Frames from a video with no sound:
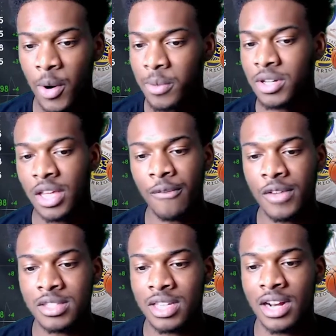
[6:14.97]

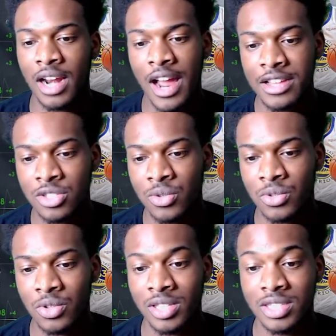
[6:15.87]
defense and a 92
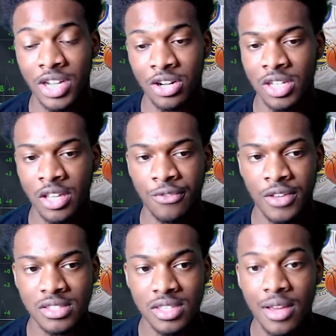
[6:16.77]
interior
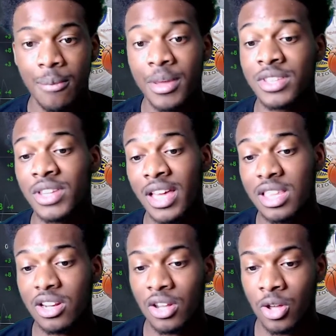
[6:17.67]
defense, but his length
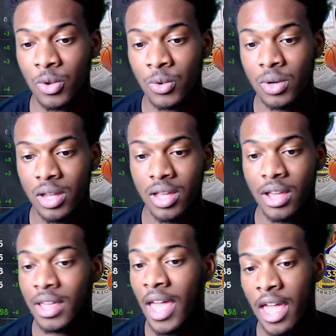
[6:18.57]
alone
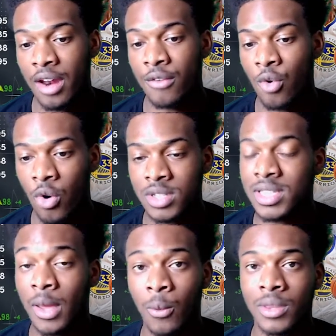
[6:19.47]
can of course
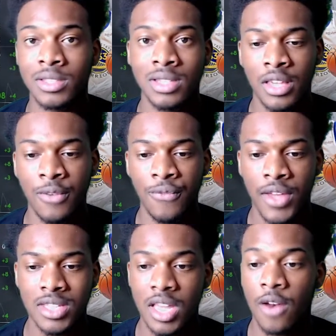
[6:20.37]
help with his
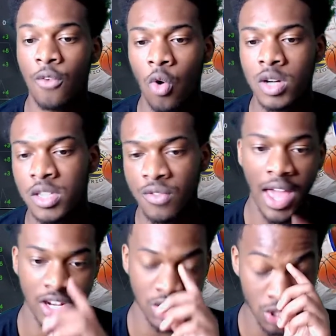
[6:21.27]
defense, and of course if you
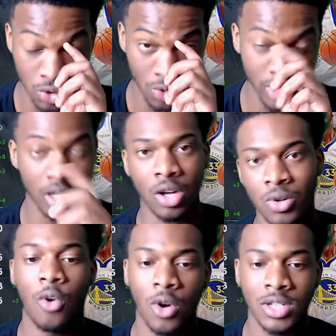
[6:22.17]
add a shoe and a
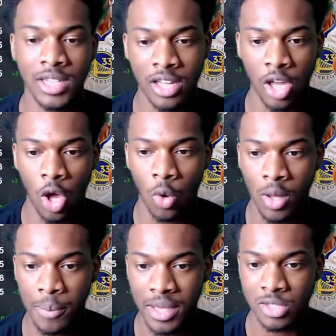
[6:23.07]
coach, of course it can go
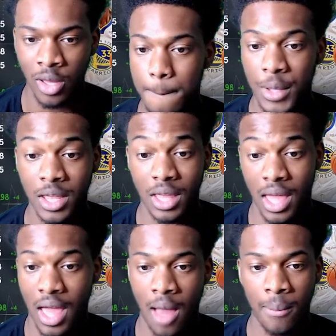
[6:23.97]
up as well. But
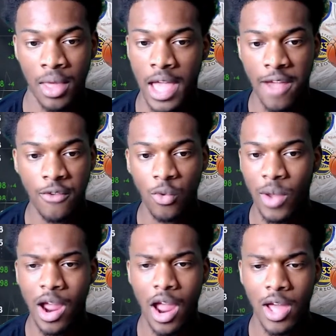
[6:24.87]
yeah, I mean,
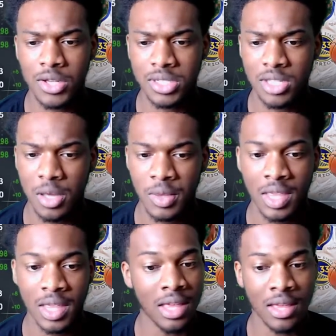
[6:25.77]
everywhere else though,
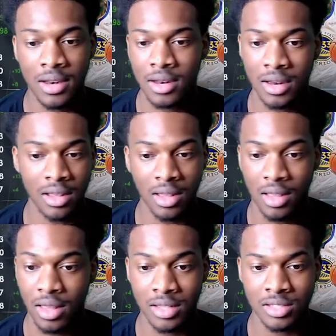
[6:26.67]

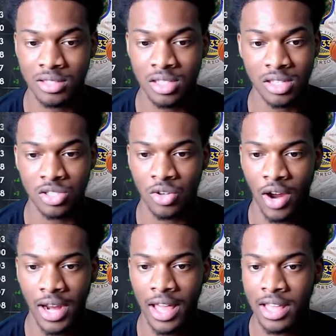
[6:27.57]
he's
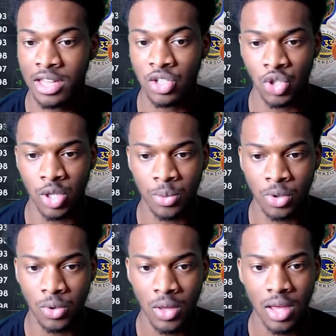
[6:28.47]
great at it. He can
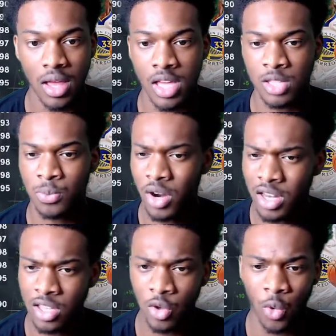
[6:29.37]
dribble. He's
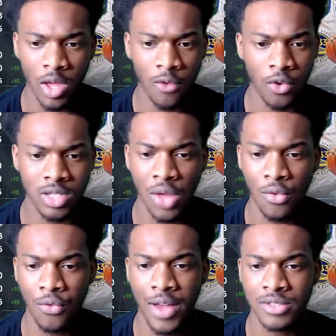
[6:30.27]
pretty quick for a
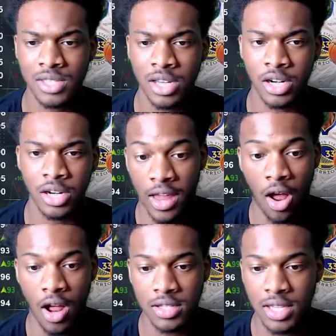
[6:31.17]
7'5" center.
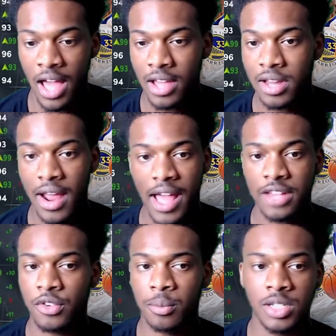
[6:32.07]
Honestly, I couldn't ask
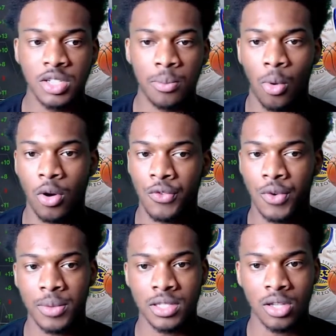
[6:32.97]
for much more
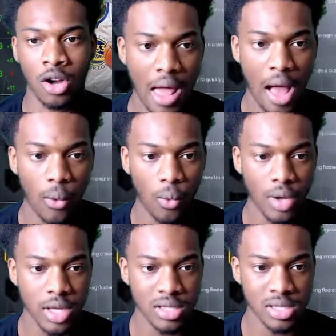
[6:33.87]
from this card. I
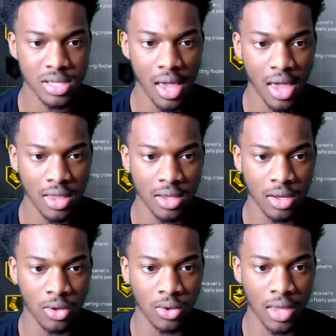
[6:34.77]
would say
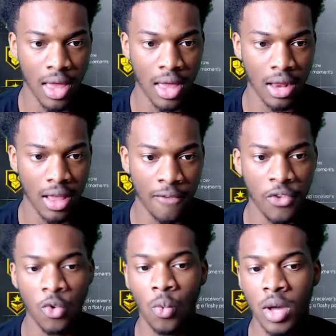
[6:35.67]
though that if
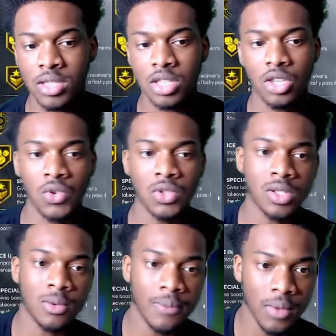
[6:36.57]
you want to use
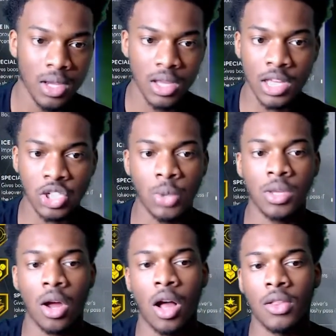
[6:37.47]
him and trope
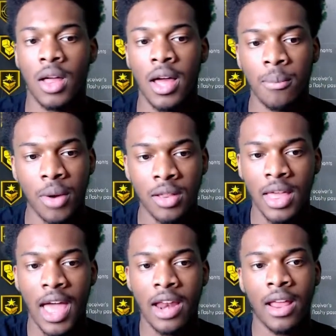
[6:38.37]
that online, probably
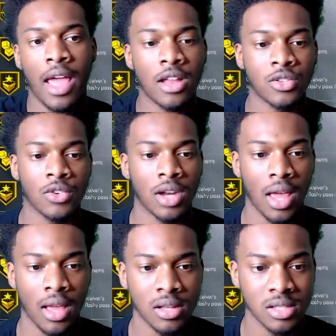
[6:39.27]
adding handles for
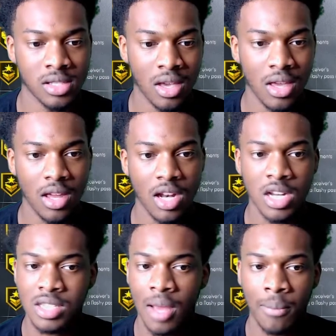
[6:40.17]
days.
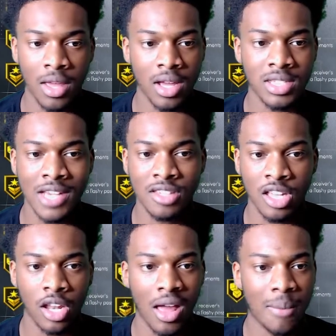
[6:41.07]
Just, I mean, because I've seen
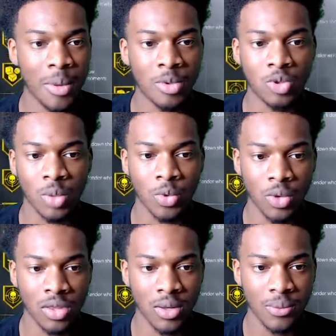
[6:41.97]
a lot of people dribble with them.